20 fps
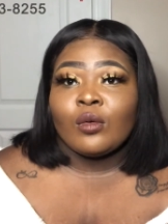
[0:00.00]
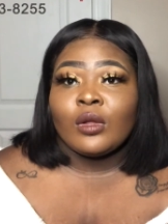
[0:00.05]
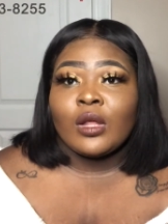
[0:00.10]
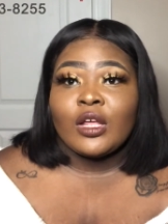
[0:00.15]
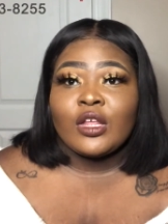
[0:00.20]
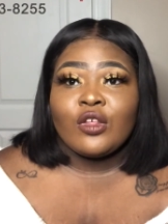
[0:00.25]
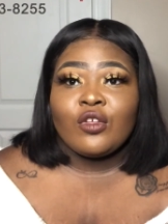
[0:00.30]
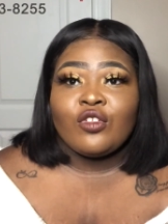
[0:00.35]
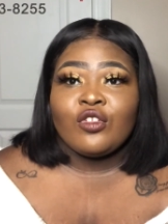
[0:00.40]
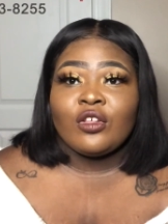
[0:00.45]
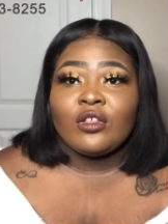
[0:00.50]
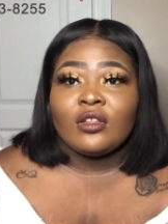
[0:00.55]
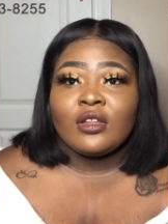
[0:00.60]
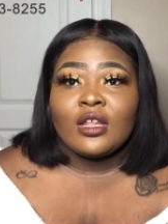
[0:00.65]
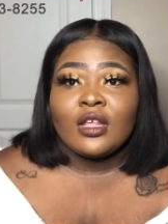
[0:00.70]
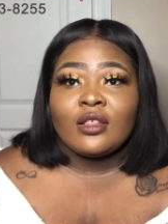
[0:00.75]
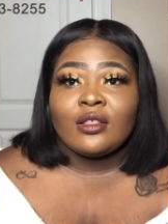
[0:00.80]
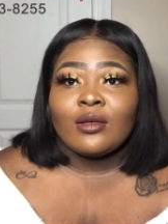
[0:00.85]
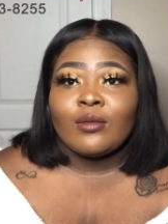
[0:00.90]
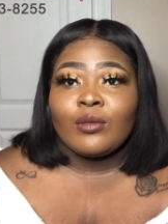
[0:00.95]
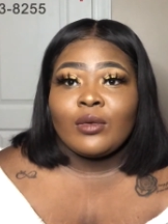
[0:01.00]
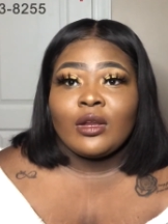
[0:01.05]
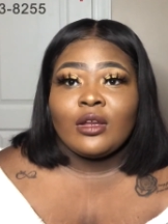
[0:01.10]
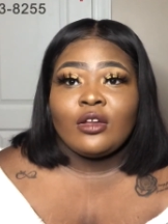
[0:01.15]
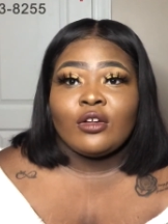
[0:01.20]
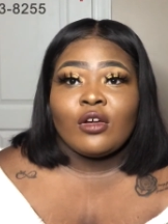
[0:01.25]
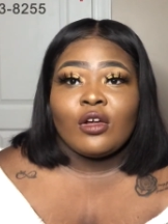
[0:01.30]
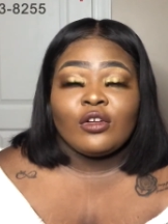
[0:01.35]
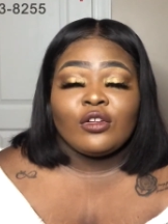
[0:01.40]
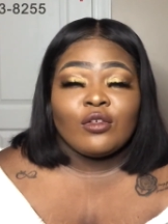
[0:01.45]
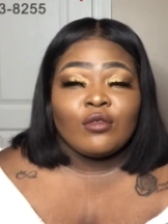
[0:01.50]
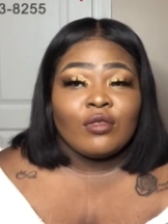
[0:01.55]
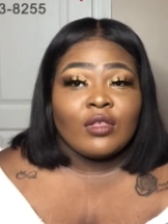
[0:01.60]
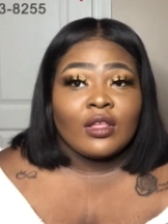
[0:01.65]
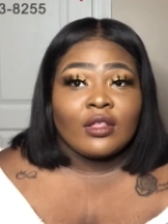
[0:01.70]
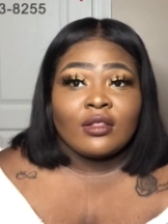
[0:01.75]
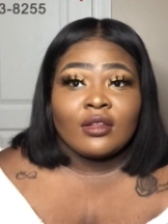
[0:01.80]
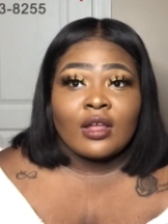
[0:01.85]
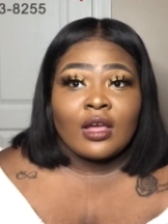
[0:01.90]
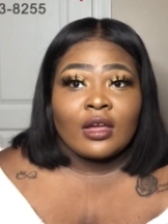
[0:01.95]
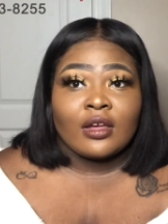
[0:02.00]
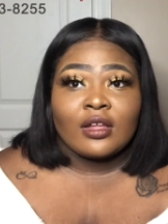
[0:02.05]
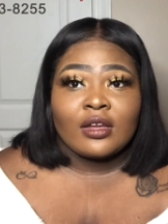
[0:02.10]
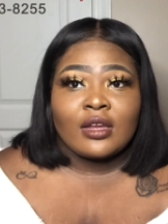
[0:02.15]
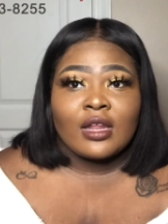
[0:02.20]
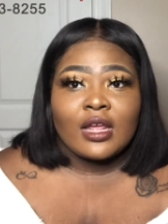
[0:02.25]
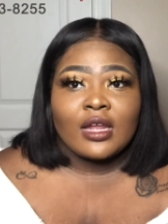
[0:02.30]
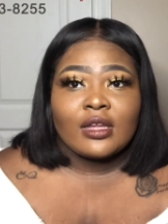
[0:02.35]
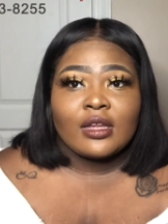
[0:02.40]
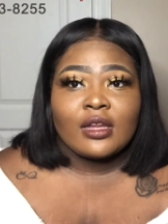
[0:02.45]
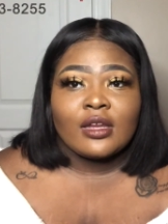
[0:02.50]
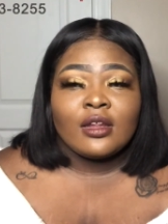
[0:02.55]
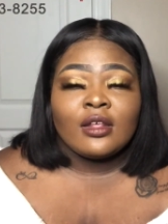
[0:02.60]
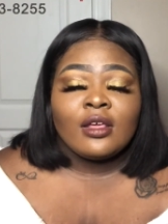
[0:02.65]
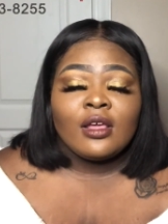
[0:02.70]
like you just need somebody to talk to that's not connected